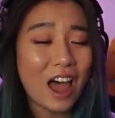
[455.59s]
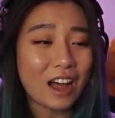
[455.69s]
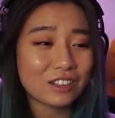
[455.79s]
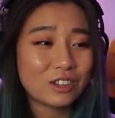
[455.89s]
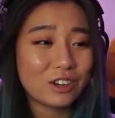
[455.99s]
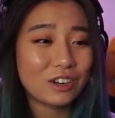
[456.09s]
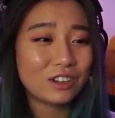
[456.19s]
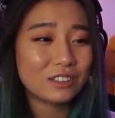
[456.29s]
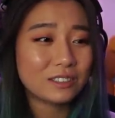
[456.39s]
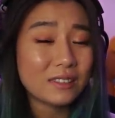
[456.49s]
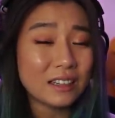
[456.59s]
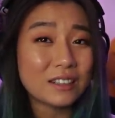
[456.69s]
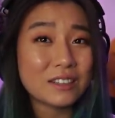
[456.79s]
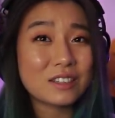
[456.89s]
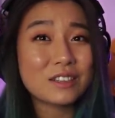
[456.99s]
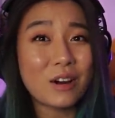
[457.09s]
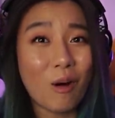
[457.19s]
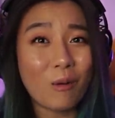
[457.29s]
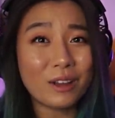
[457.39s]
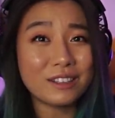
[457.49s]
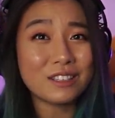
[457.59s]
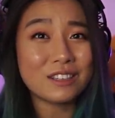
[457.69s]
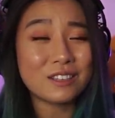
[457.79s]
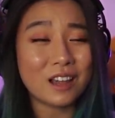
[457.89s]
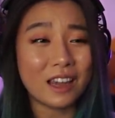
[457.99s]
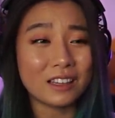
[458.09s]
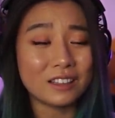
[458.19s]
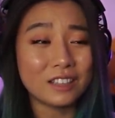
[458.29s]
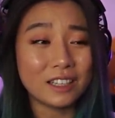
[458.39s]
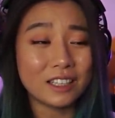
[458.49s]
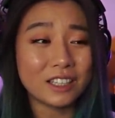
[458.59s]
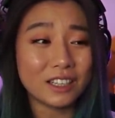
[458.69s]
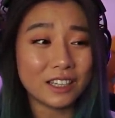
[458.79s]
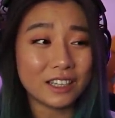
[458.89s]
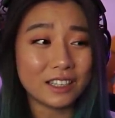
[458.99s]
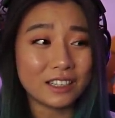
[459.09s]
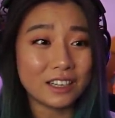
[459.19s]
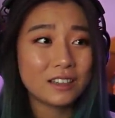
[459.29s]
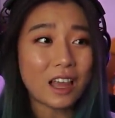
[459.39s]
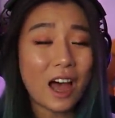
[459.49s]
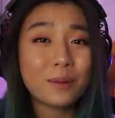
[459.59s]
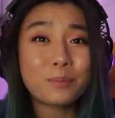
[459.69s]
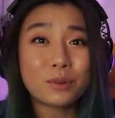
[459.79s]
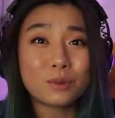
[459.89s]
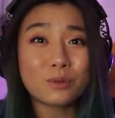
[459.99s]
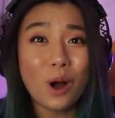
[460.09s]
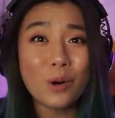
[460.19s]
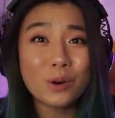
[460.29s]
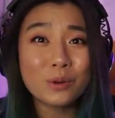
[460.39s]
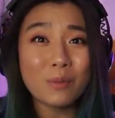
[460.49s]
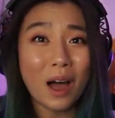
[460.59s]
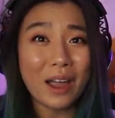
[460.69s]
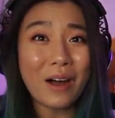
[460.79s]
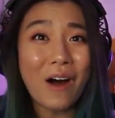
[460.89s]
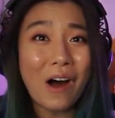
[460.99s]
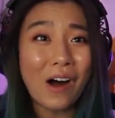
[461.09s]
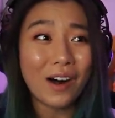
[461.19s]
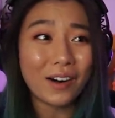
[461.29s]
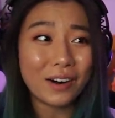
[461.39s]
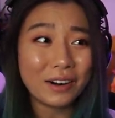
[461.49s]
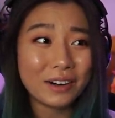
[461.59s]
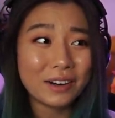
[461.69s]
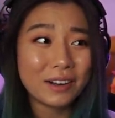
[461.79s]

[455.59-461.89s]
actor, so insanely good. That broke my heart.